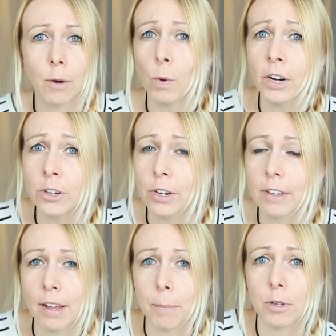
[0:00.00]
And one good
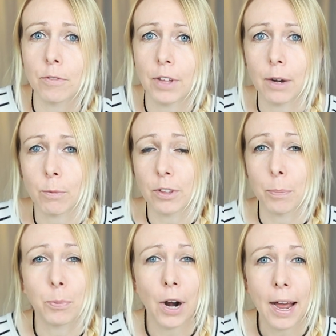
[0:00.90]
example of that was the
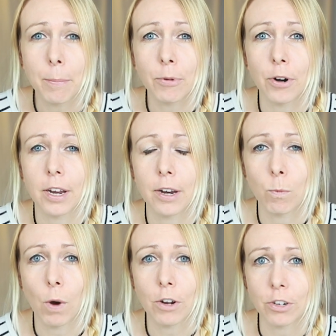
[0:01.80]
Pride Parade
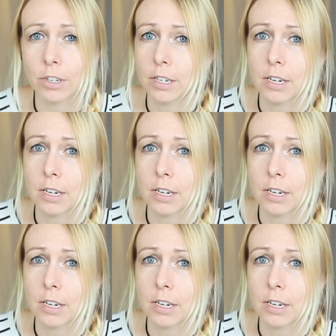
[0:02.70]
in Washington,